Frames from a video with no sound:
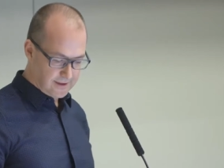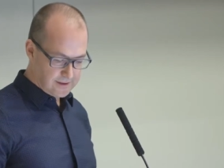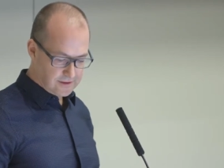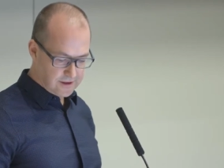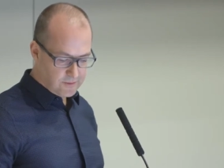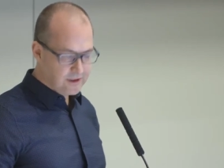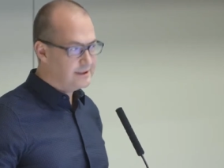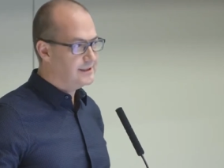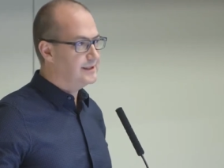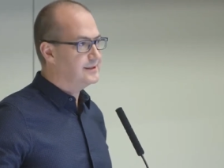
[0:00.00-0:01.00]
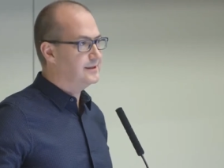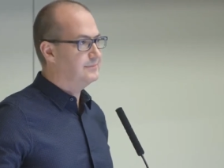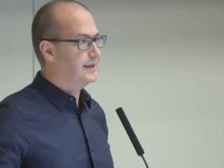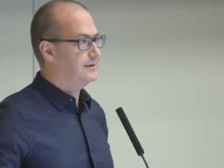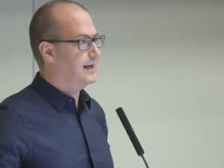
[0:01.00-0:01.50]
So community is
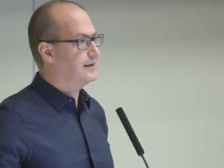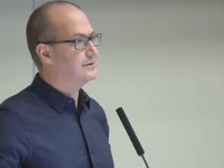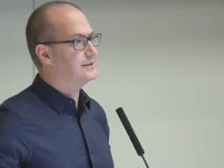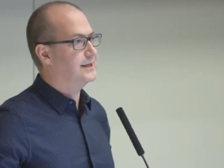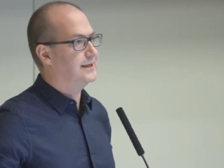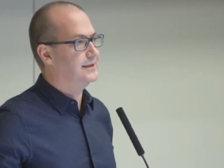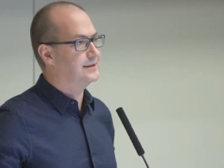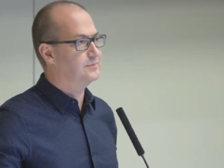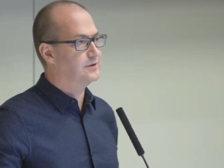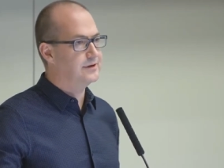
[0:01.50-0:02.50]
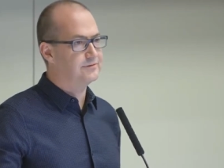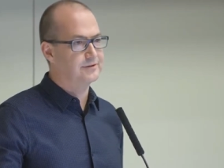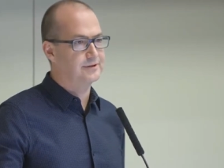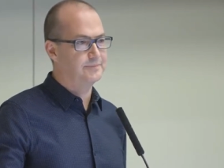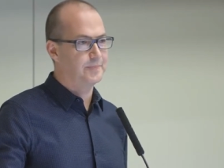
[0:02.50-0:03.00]
somehow outside, it's
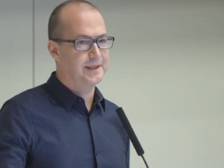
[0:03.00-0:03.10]
peripheral,